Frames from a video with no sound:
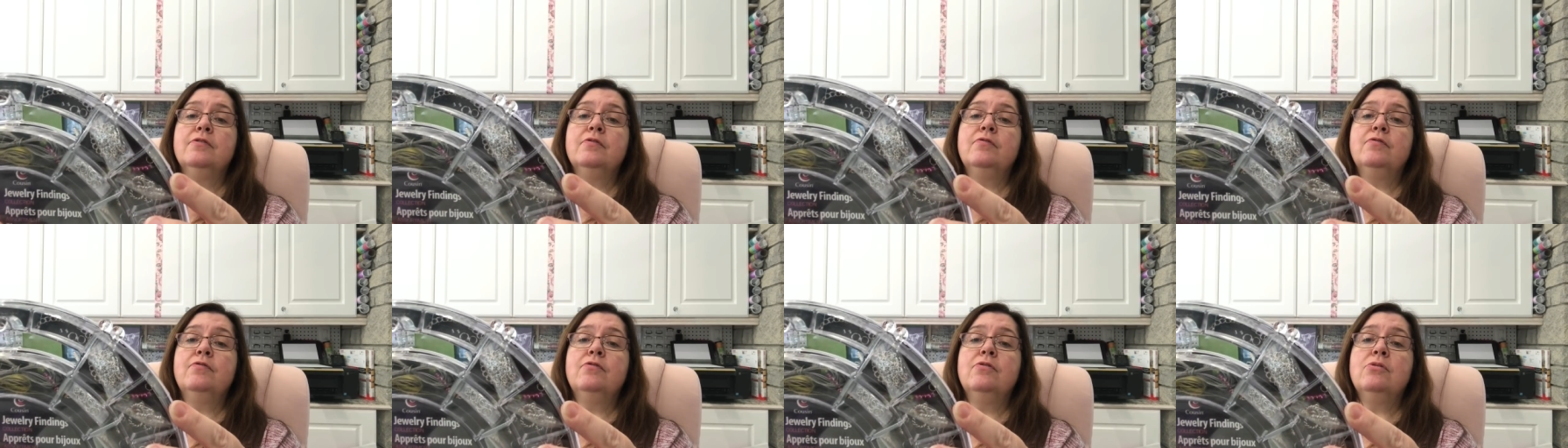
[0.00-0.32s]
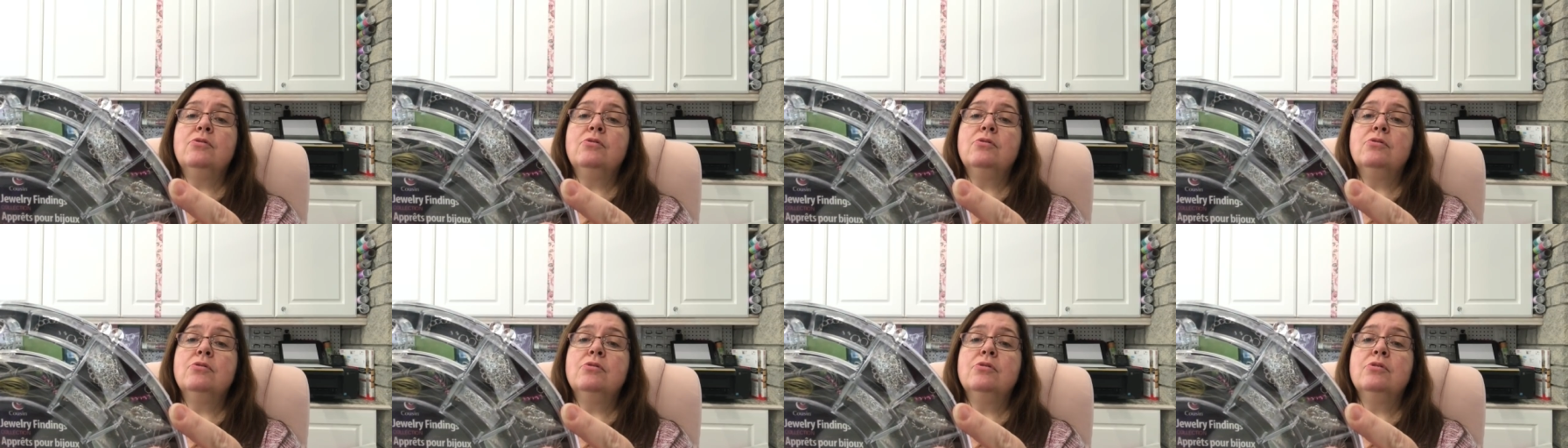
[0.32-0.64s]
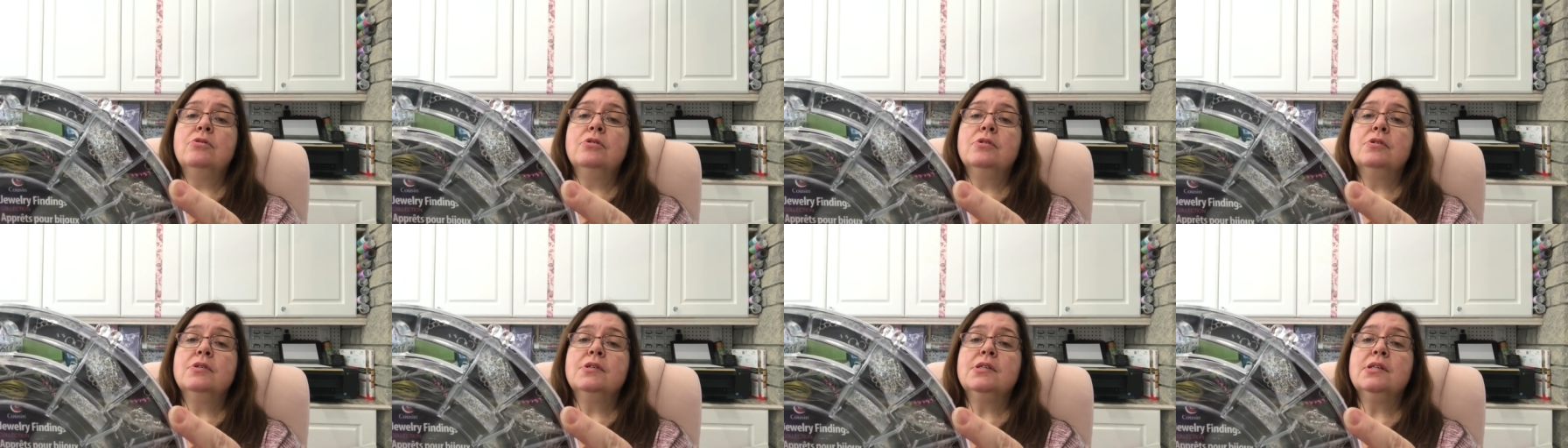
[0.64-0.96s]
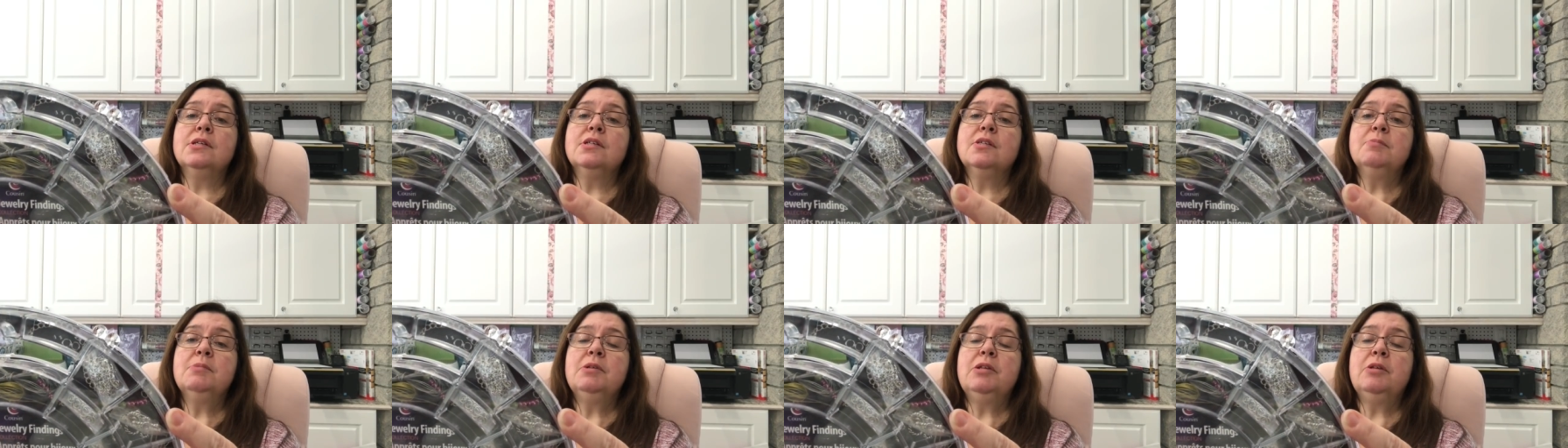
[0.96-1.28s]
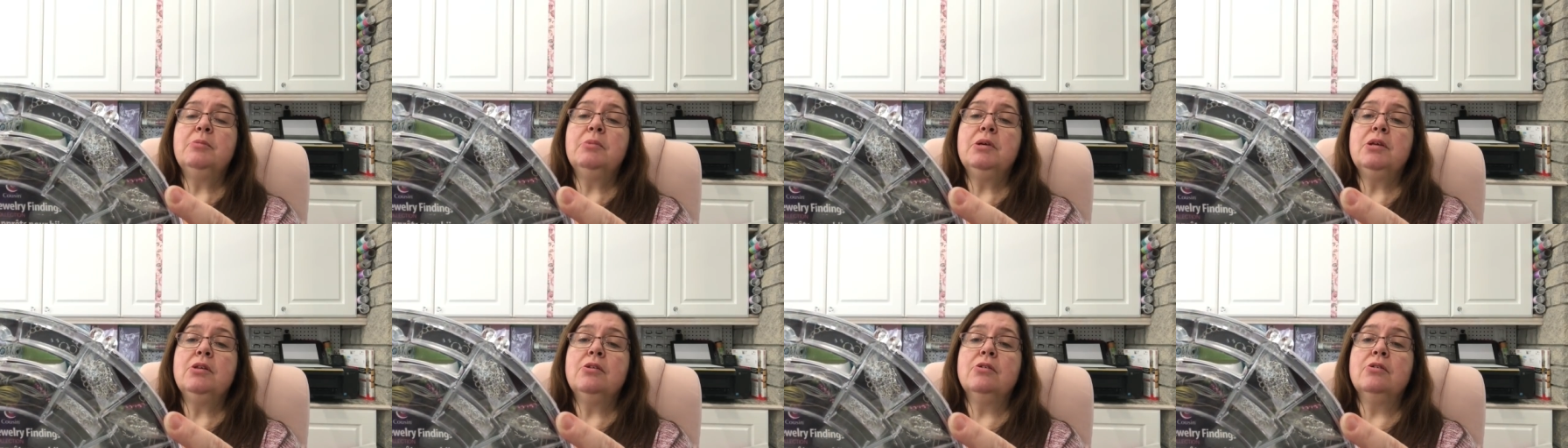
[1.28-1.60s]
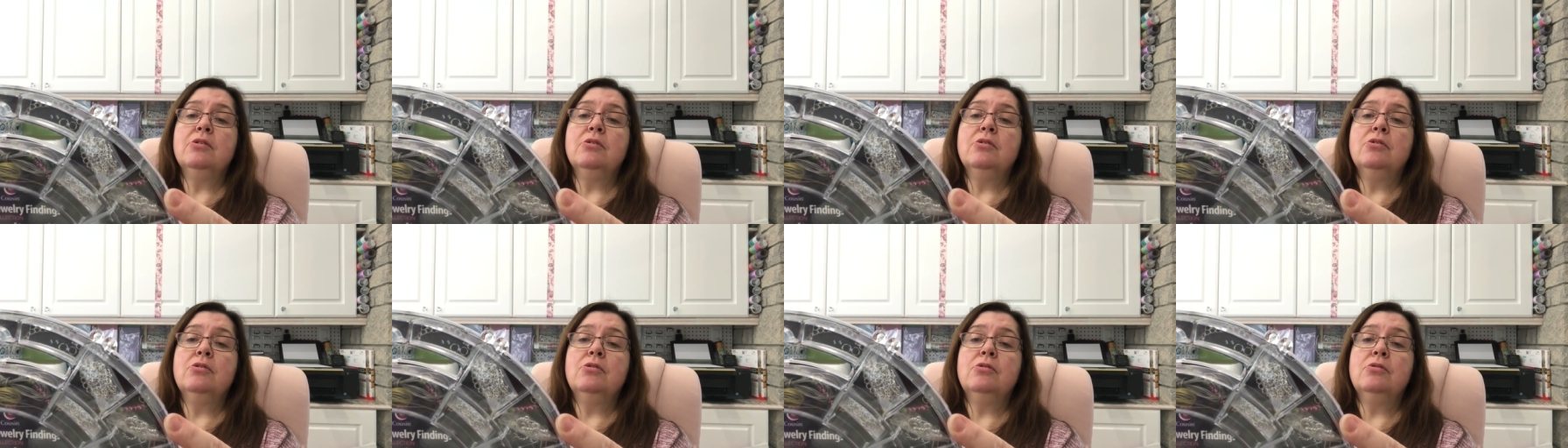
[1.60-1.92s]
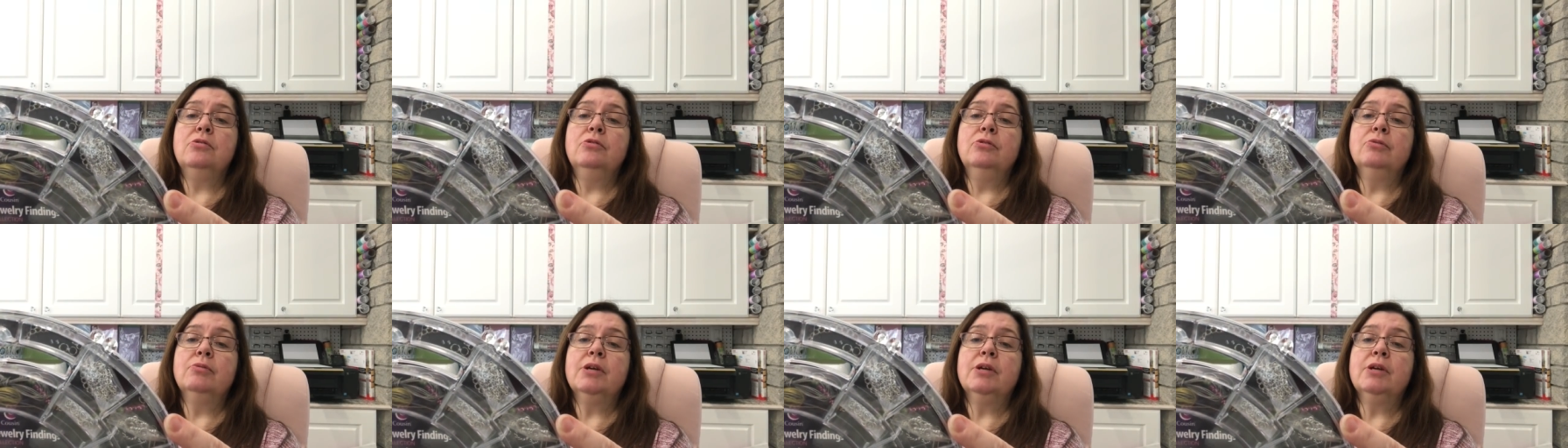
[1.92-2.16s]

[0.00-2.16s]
Four six millimeter gold